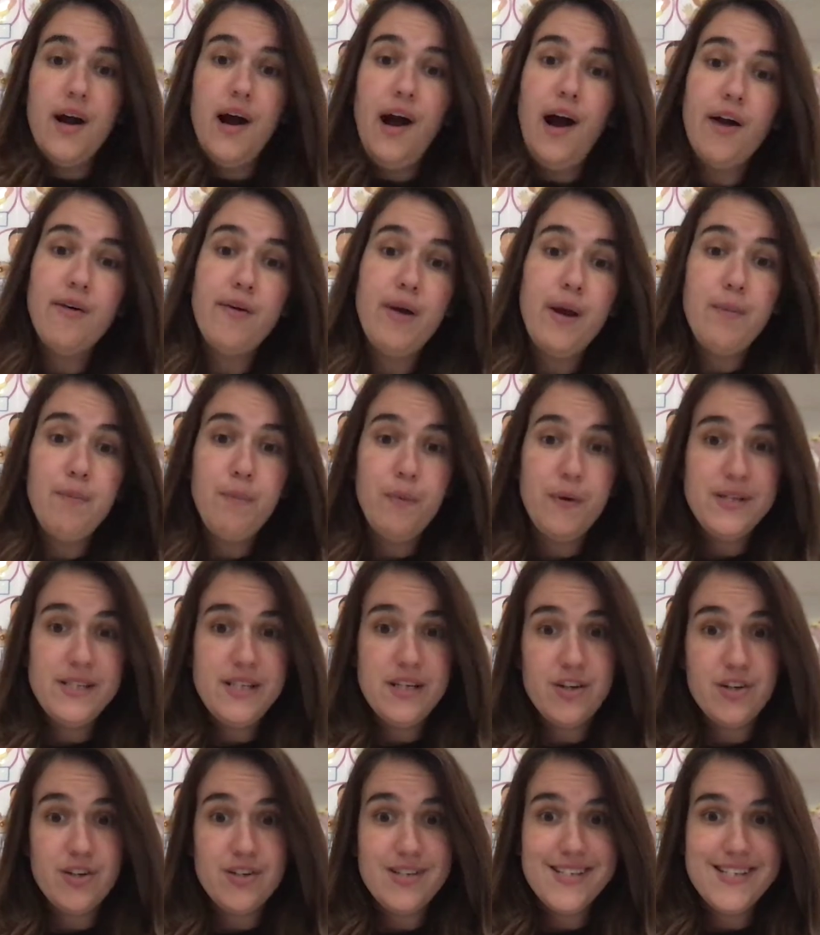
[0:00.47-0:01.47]
All right, boys
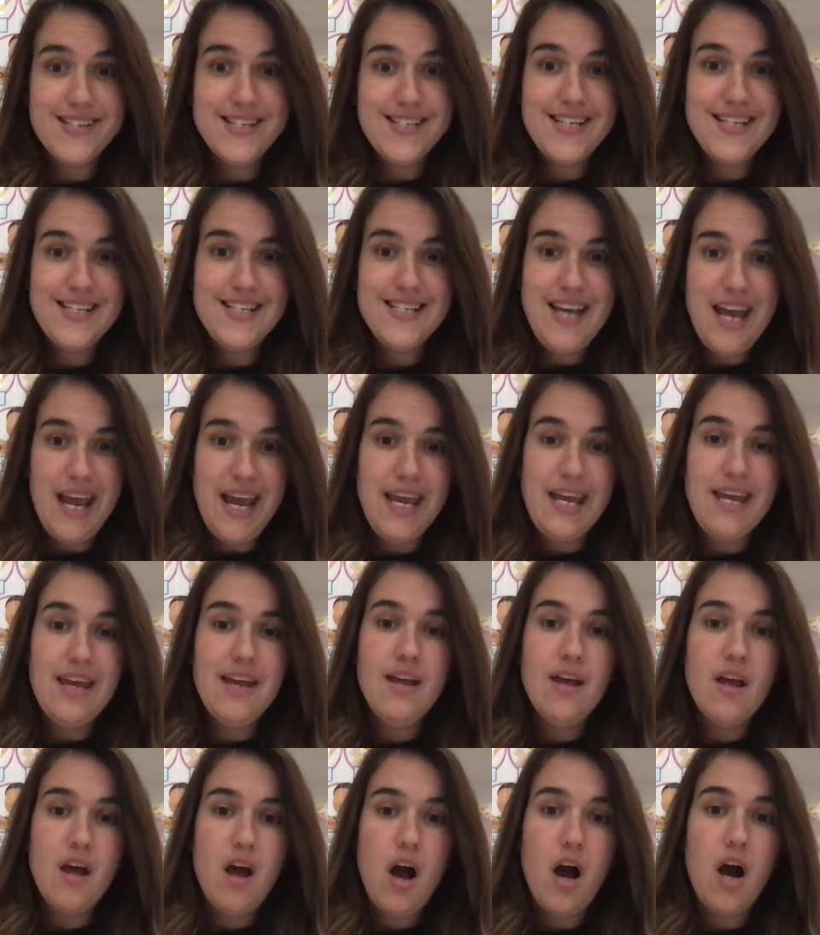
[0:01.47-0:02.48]
and girls, today
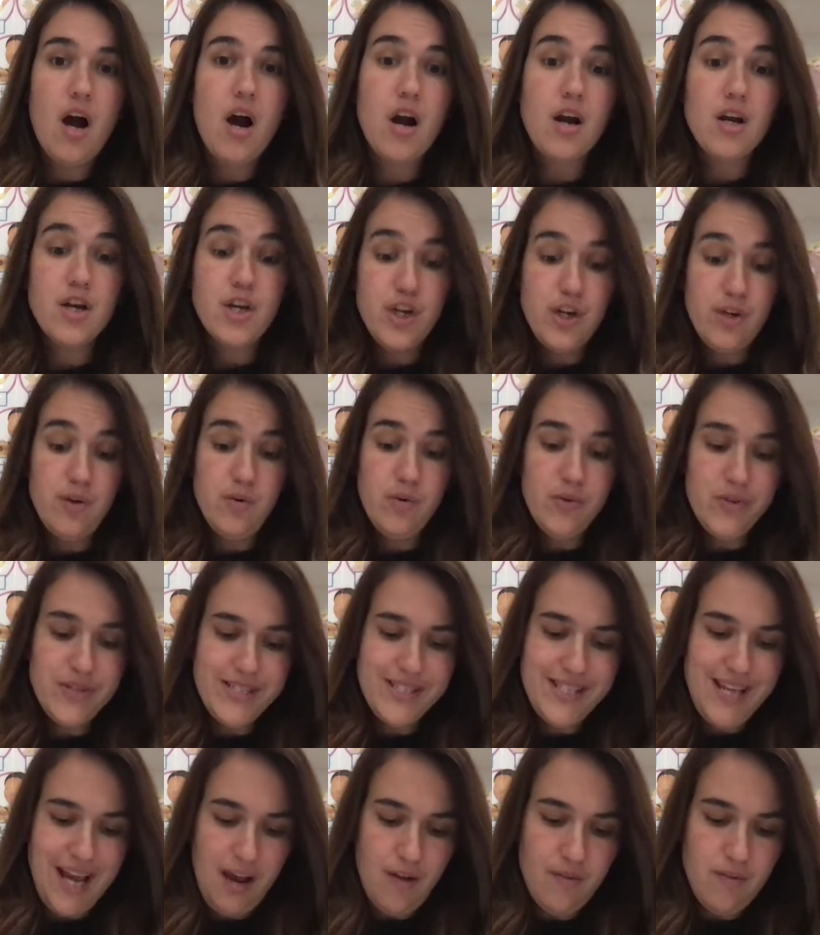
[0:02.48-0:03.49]
our new
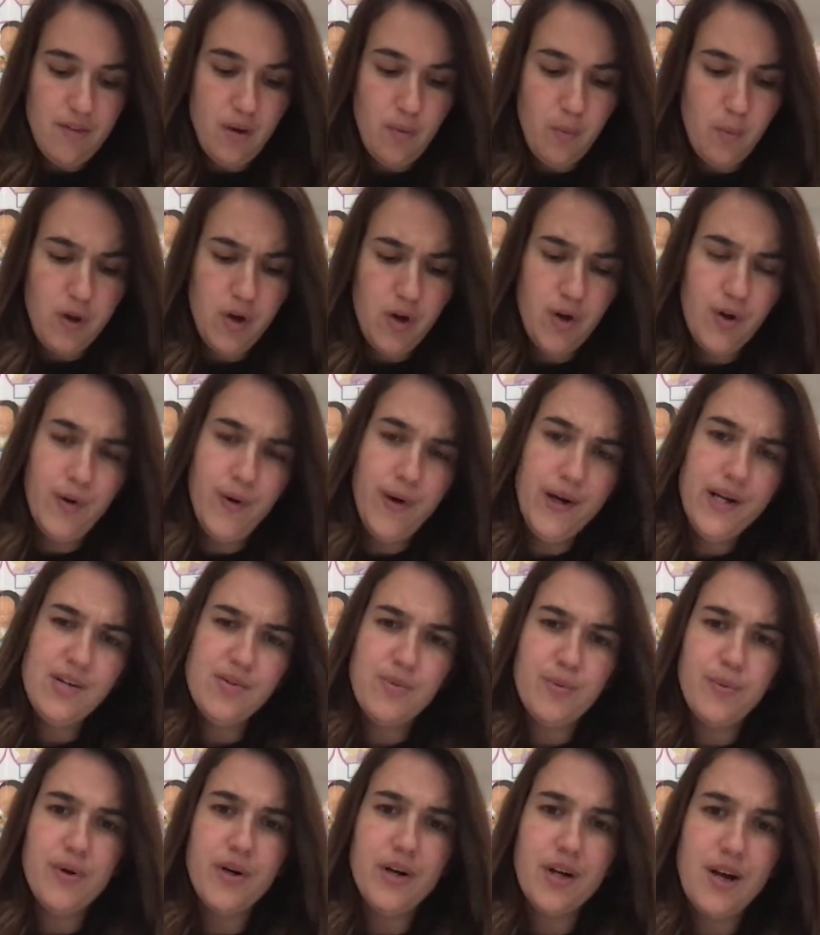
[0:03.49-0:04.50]
sound that we are going to
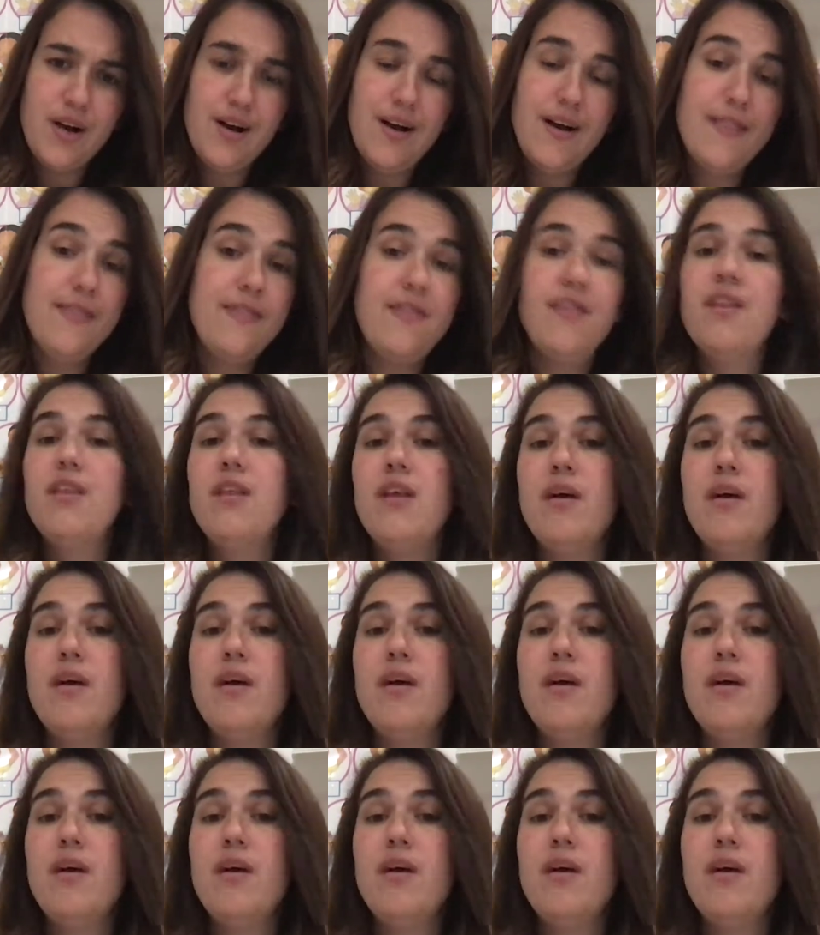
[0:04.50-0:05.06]
work on.